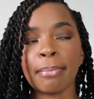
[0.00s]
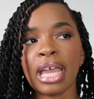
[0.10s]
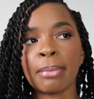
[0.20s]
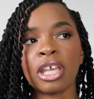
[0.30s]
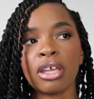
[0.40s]

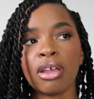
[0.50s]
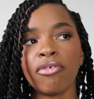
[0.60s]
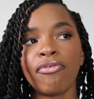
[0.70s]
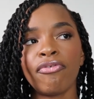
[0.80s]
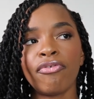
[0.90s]

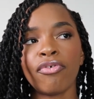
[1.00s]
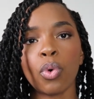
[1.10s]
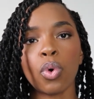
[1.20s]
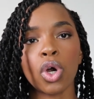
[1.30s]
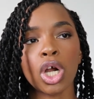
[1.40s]
maybe
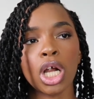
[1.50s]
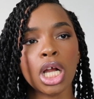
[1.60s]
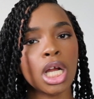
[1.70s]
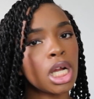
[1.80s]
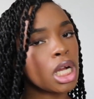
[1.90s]

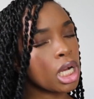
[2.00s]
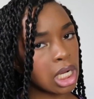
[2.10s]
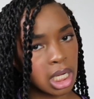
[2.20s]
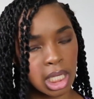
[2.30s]
4